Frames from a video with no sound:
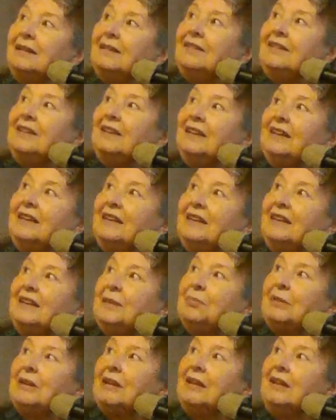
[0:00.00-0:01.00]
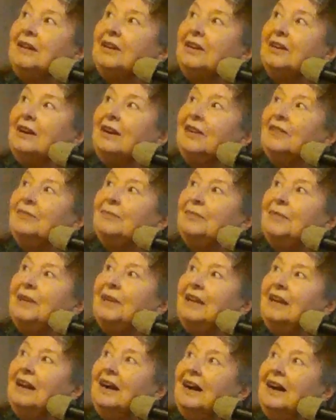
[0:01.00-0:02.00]
D, keep clear of
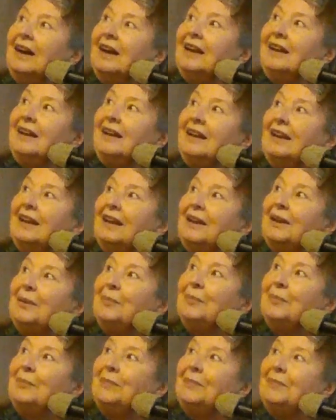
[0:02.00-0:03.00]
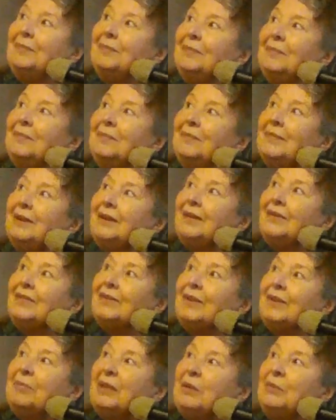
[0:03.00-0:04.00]
me. I am
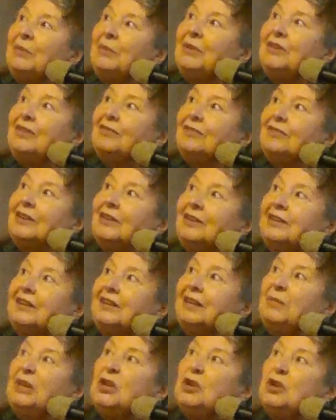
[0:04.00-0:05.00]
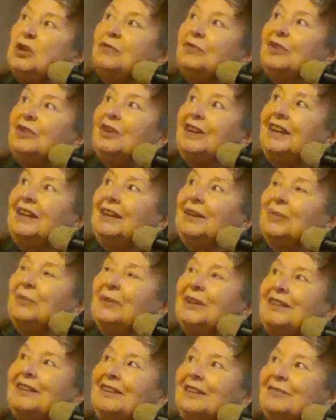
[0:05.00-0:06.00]
something with difficulty. Maneuvering
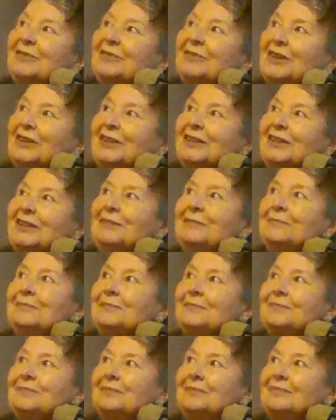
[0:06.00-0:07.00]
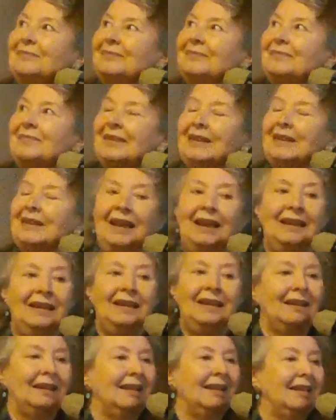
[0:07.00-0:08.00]
with difficulty. Okay?
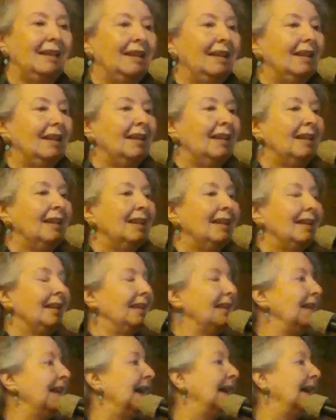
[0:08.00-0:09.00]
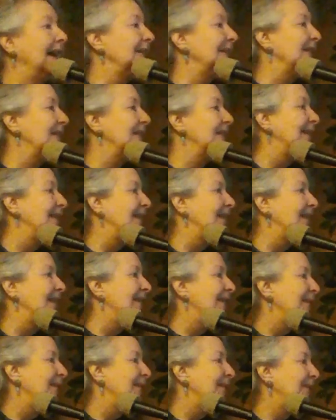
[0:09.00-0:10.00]
Yeah.
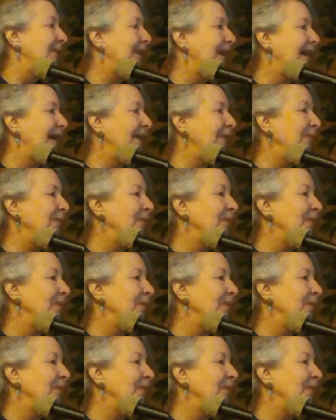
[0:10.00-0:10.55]
Right.